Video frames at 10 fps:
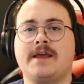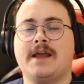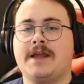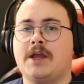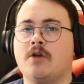
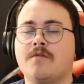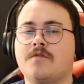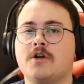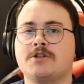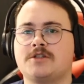and
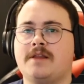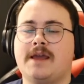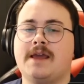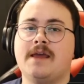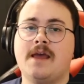
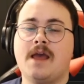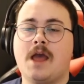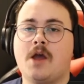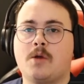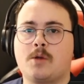irreversibly
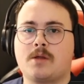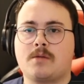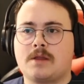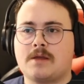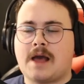
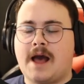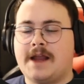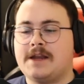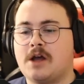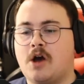
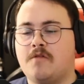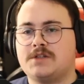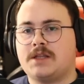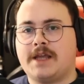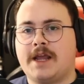kind of
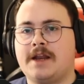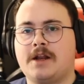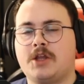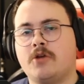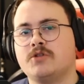deleted a
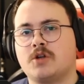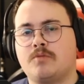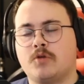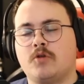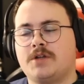user,
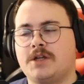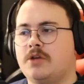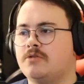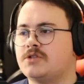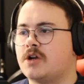pruned a
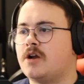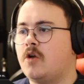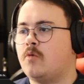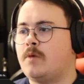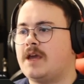user,
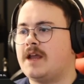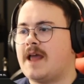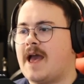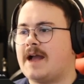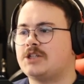we can
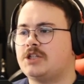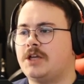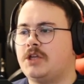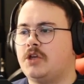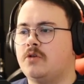actually
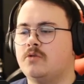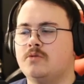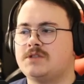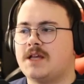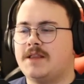
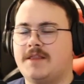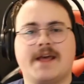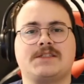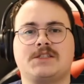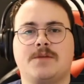use
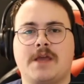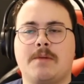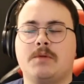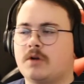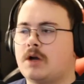this to be
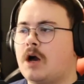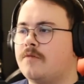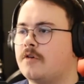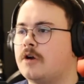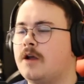able to
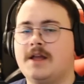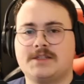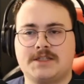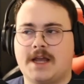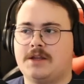recover
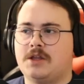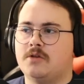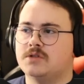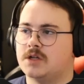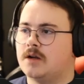said
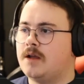user.